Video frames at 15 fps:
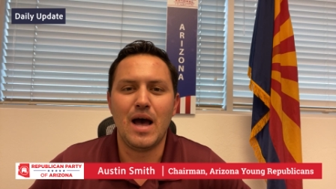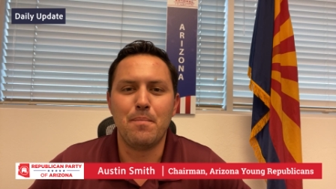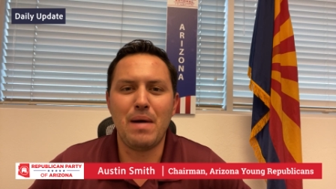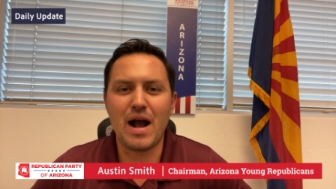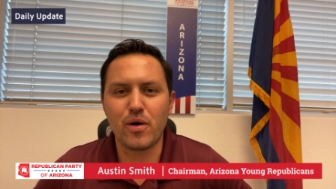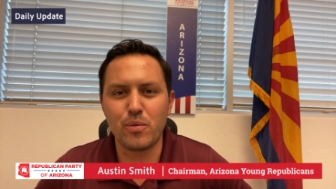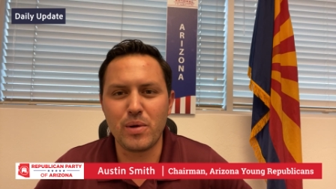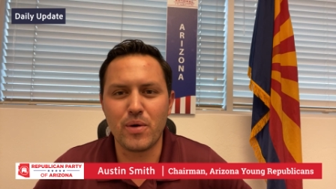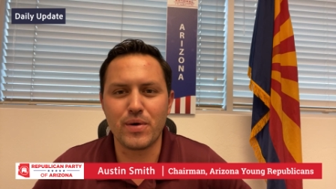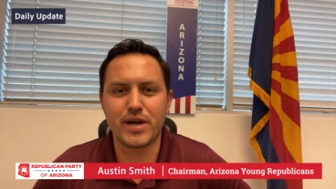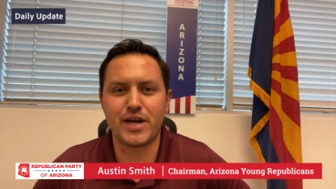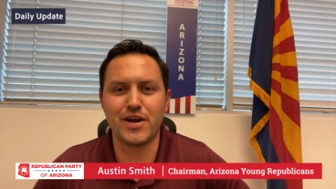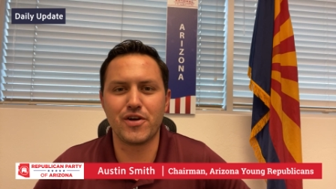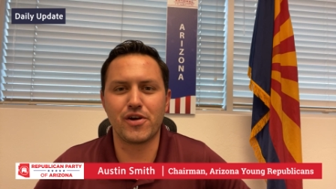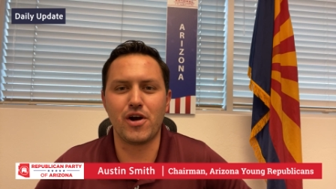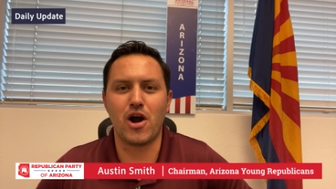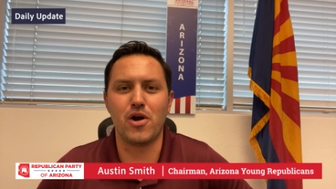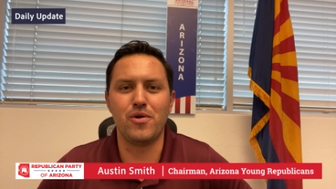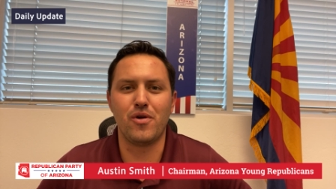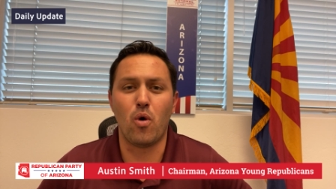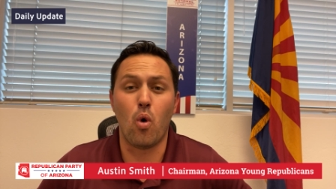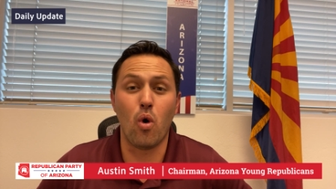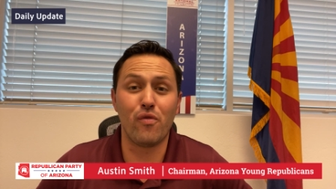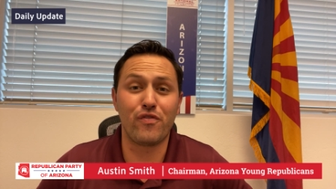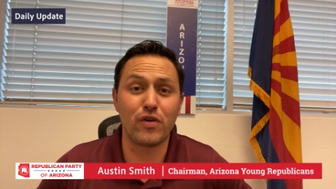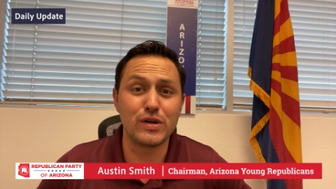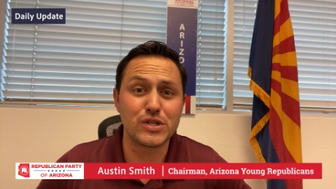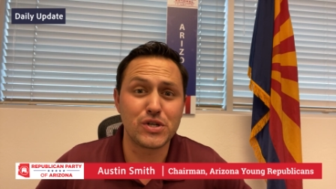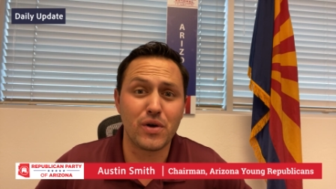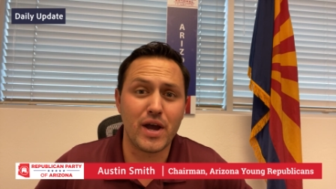Back when we were in kindergarten or
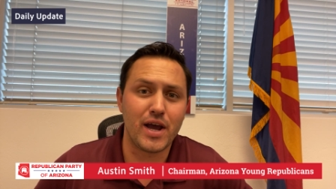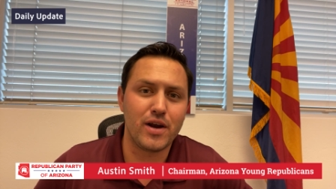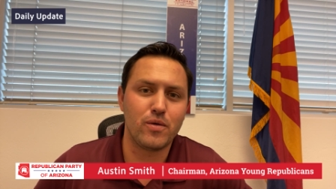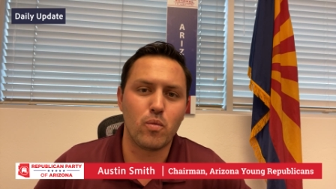first grade,